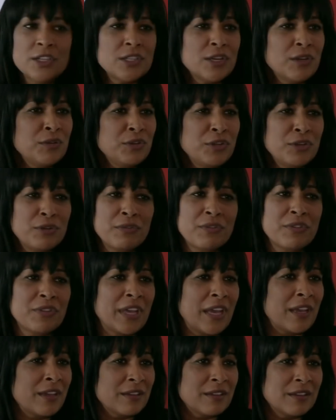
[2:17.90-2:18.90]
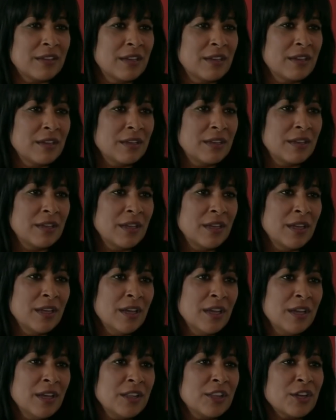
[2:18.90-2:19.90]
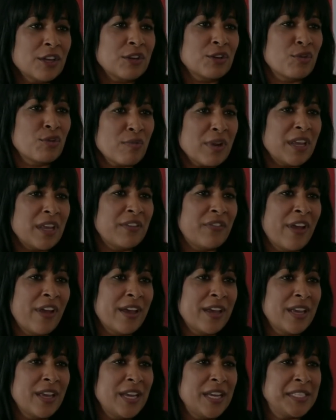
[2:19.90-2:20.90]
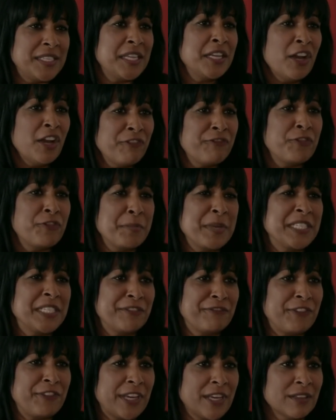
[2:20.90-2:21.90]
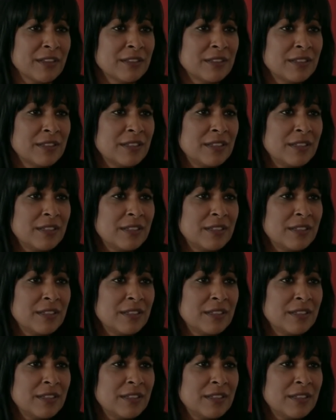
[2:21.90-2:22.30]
Don't you think that grief is enough for me to feel?